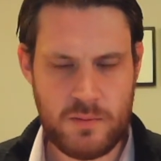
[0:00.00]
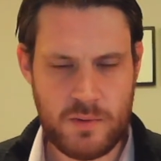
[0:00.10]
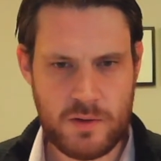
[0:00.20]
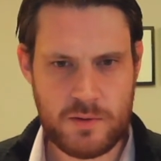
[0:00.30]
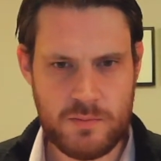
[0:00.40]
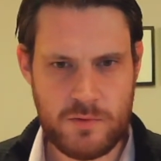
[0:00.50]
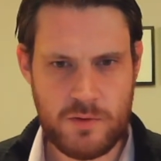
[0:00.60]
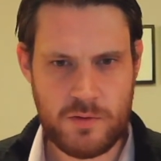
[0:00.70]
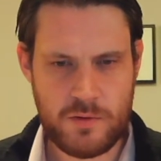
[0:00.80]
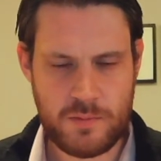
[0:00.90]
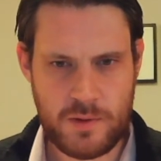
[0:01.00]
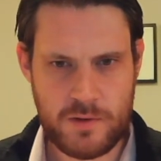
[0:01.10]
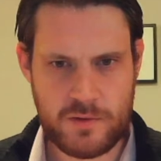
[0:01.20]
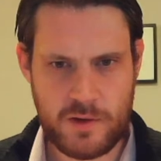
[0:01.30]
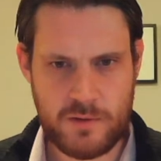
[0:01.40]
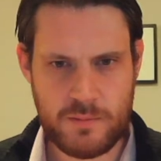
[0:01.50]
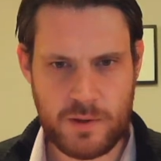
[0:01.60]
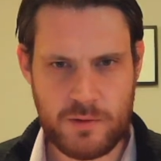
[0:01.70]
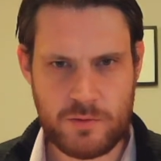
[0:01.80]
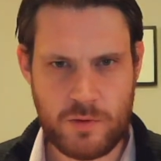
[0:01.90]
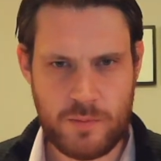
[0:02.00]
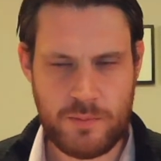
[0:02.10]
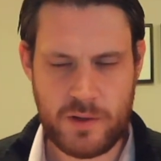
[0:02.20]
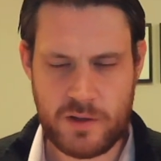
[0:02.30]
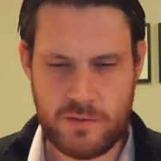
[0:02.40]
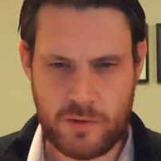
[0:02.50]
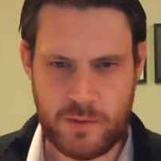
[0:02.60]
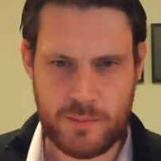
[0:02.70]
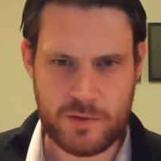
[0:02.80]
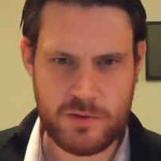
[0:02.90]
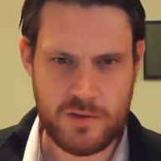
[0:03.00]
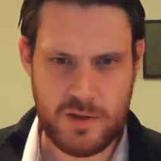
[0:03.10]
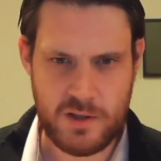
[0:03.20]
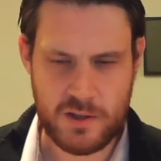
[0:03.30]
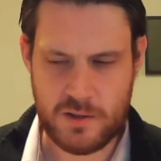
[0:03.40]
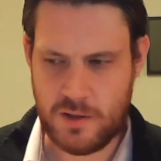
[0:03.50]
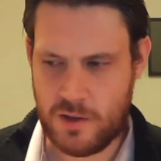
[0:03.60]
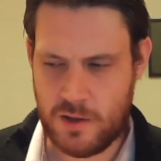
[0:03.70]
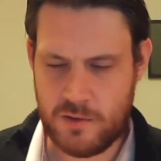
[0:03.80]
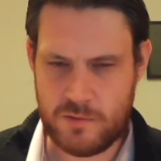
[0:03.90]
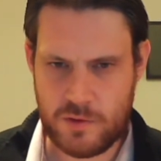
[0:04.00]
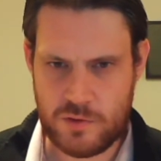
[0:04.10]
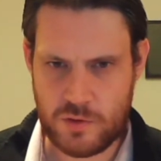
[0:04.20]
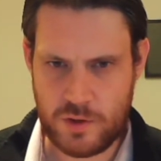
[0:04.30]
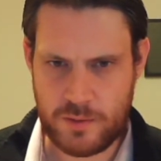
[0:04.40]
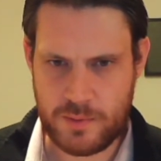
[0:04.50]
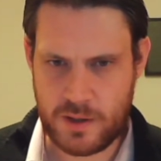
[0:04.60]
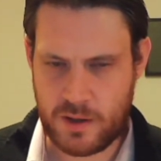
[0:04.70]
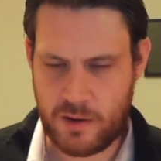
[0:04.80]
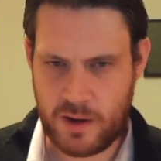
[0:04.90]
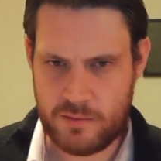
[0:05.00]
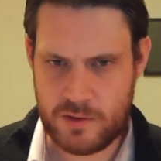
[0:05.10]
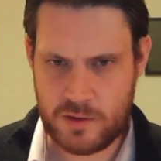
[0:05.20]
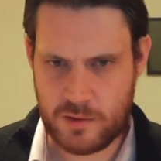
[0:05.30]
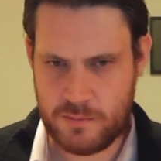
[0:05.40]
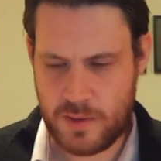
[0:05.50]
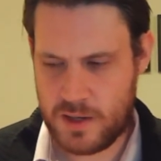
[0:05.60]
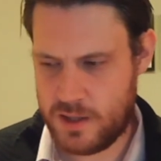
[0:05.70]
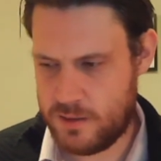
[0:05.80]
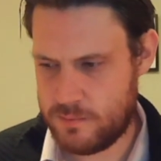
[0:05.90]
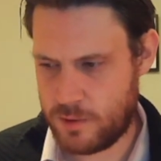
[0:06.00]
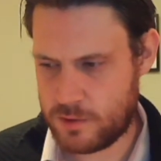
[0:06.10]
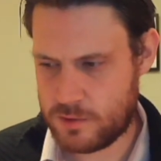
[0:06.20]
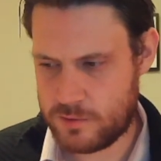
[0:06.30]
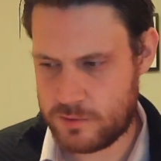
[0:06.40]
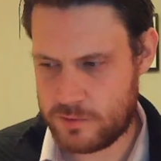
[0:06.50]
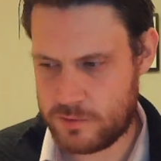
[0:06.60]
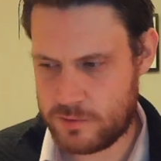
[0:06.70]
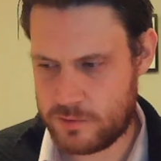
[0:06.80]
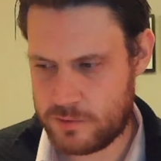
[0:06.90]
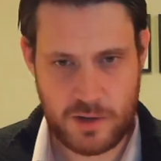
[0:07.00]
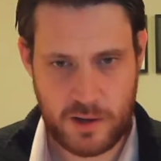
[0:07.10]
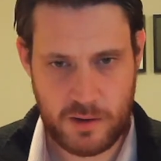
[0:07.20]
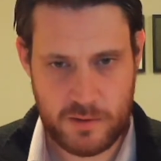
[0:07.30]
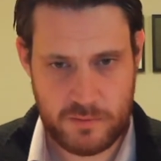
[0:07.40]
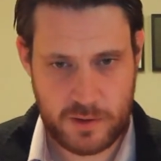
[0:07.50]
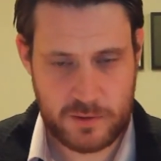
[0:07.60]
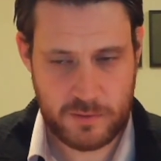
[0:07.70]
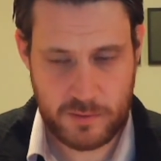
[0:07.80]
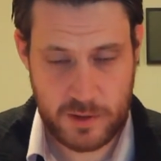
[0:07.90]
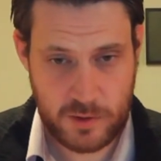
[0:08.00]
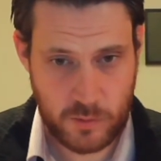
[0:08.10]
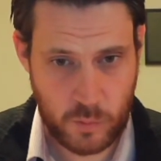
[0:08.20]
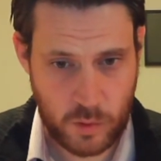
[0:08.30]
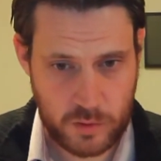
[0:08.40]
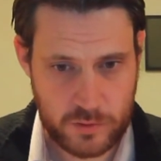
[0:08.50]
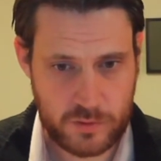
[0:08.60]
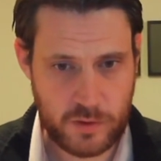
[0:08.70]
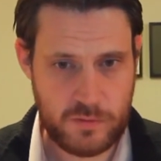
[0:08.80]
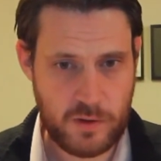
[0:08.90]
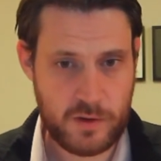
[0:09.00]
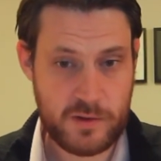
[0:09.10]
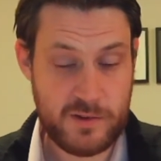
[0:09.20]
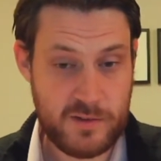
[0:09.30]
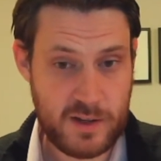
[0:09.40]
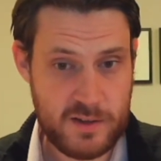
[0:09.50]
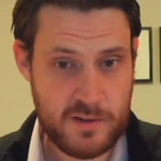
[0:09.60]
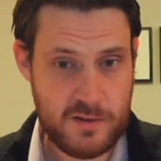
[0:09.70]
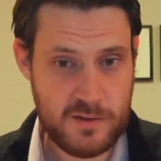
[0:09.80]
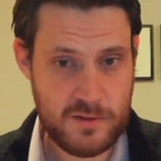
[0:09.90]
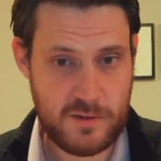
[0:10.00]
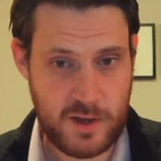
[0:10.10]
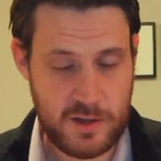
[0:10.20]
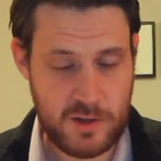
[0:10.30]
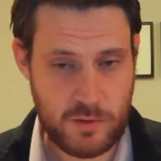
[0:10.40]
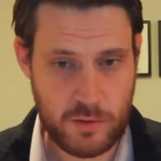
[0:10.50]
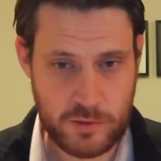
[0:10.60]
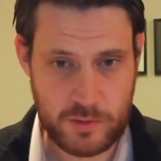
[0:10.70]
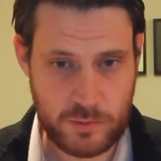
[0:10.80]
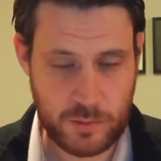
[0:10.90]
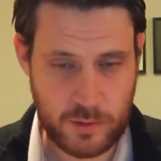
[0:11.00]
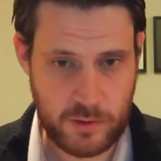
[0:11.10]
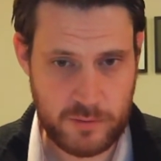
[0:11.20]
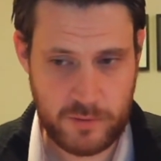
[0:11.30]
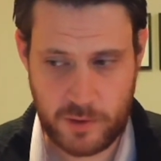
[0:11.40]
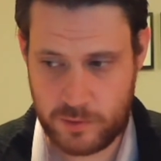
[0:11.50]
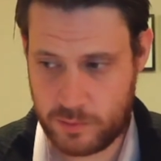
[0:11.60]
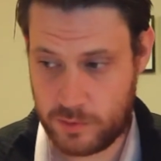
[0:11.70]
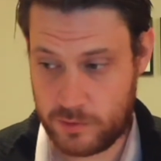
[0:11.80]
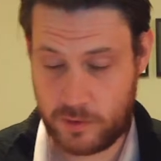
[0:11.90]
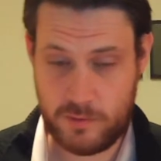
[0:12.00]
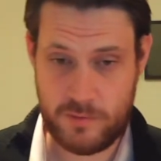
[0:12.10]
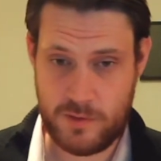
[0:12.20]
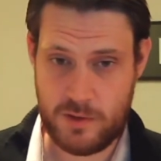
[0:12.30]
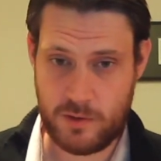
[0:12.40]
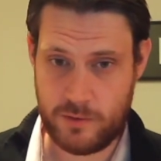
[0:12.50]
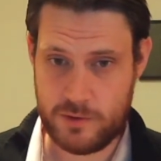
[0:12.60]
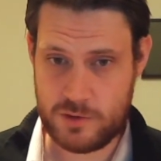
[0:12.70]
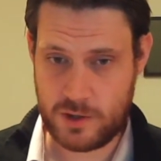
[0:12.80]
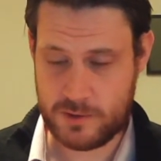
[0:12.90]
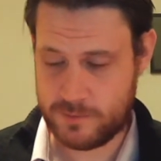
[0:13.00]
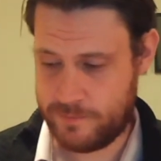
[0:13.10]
welcome to the Spirit Safe. My name's Rob. Thank you very much indeed for joining me. Now, I haven't done many bottles from Edradour. In fact, I've only done one so far, the standard 10-year-old, and it was one of the first ones I reviewed on the channel.